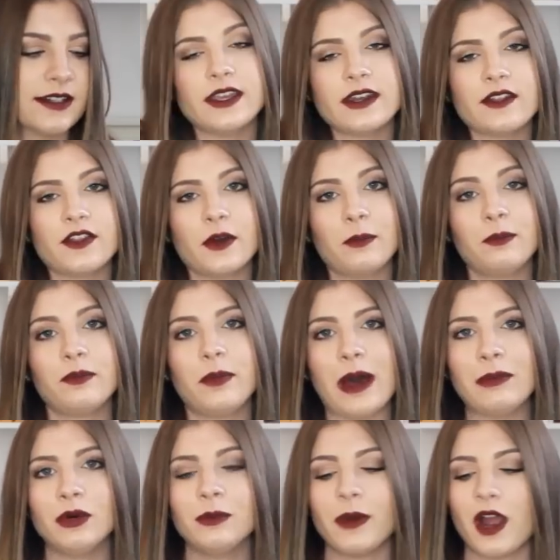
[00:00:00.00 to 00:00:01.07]
And the
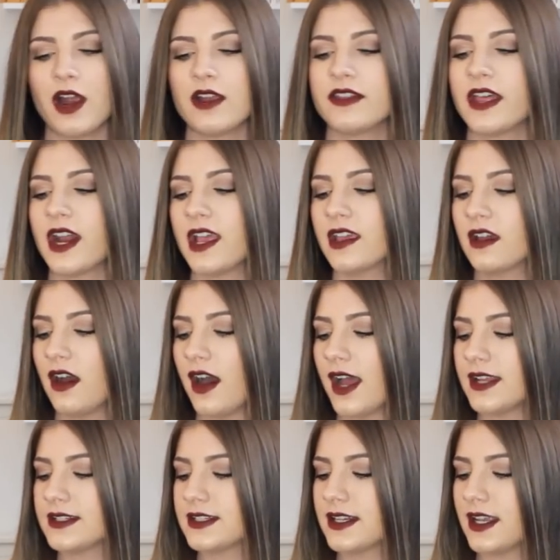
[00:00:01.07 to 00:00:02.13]
bubble bar that I
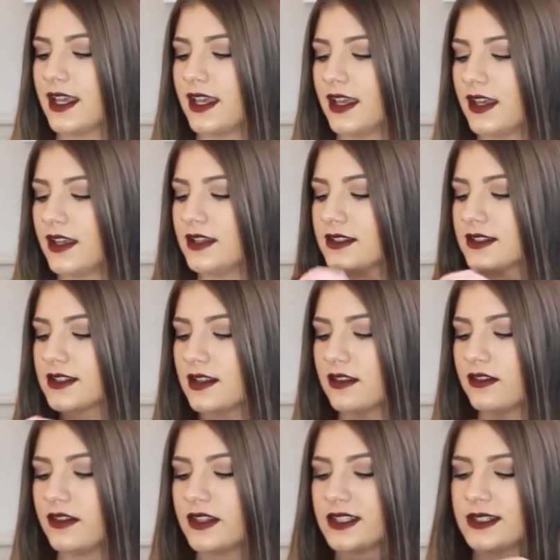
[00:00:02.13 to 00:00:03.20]
got is
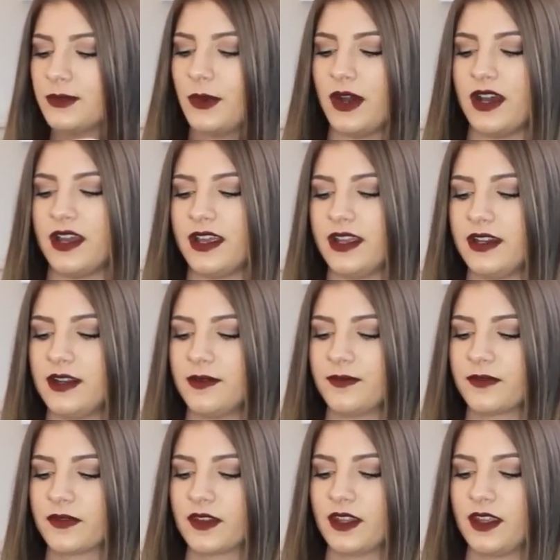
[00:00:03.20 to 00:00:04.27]
this one.
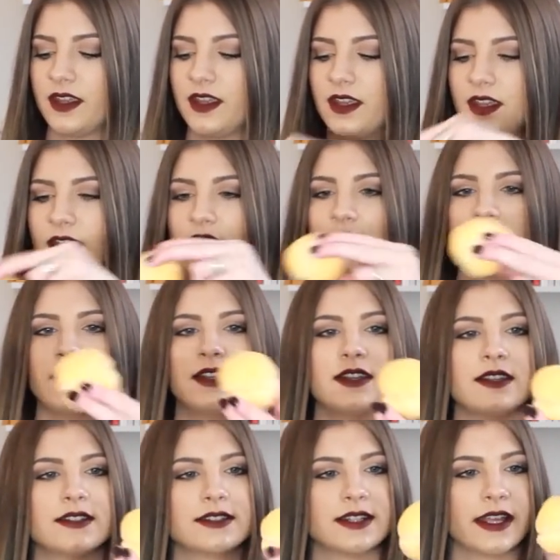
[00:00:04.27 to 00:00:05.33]
It
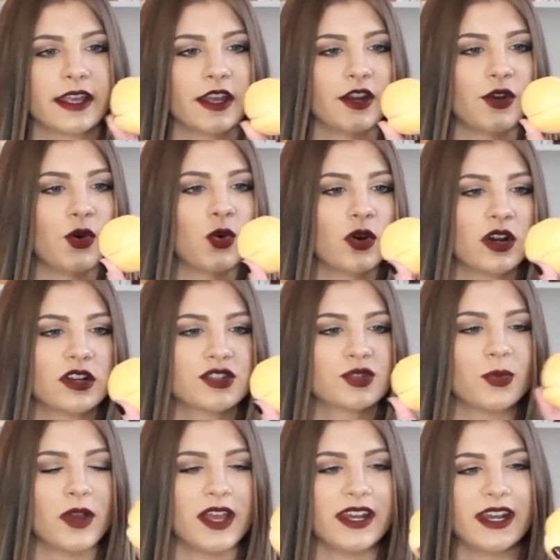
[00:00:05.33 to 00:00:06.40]
is like an orange
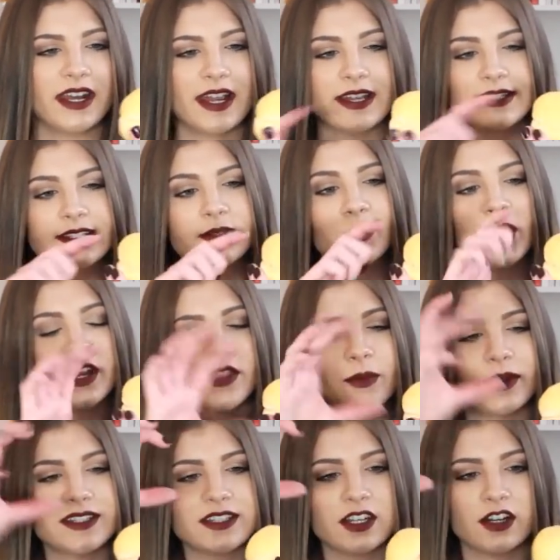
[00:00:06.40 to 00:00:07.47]
one, and it's one of the
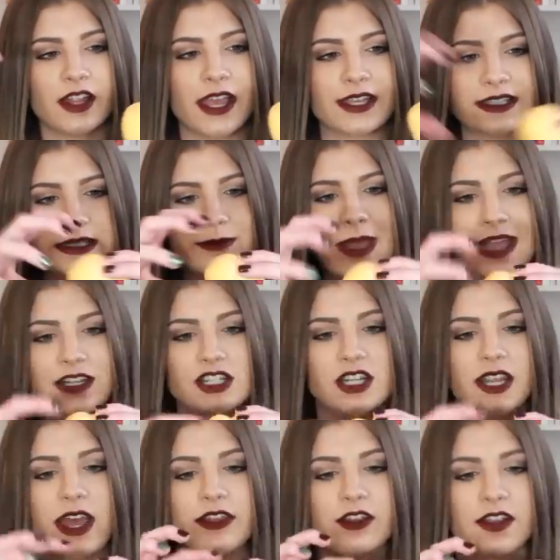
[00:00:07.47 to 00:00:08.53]
ones that are like smashed
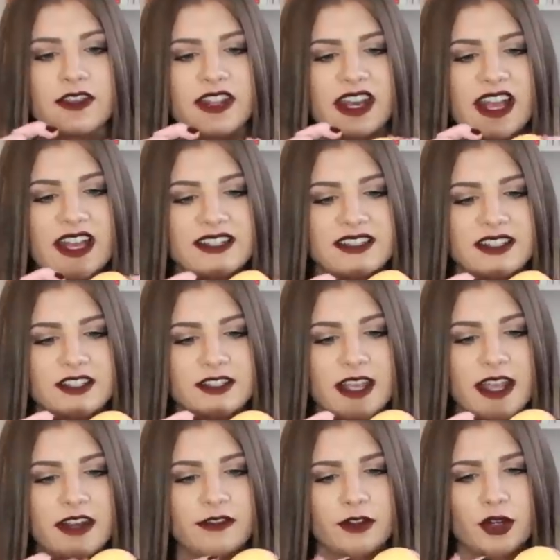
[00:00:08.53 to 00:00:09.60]
together, and then it has this
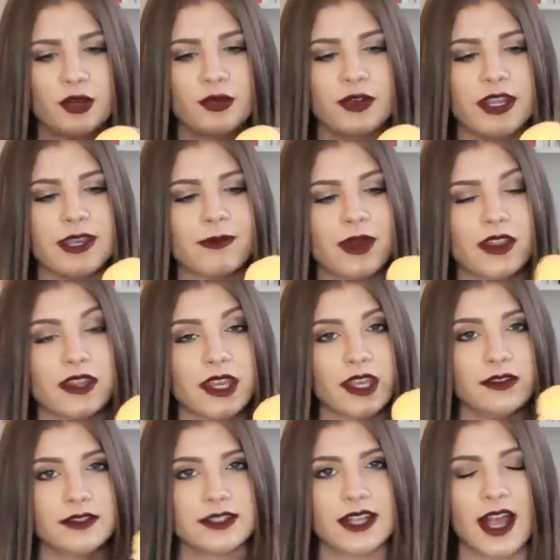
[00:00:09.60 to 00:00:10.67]
kind of cream on the
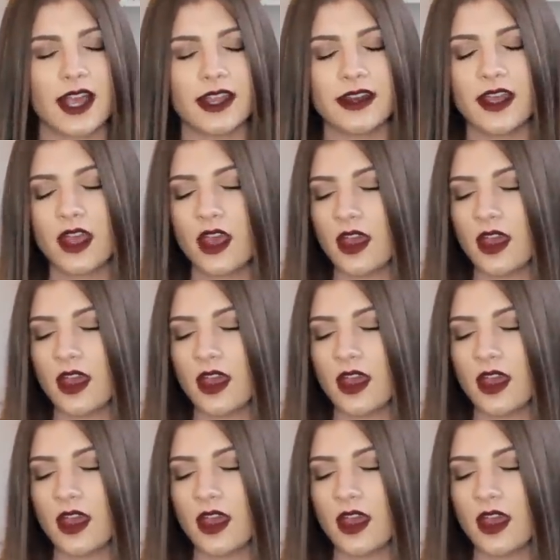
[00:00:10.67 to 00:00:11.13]
inside.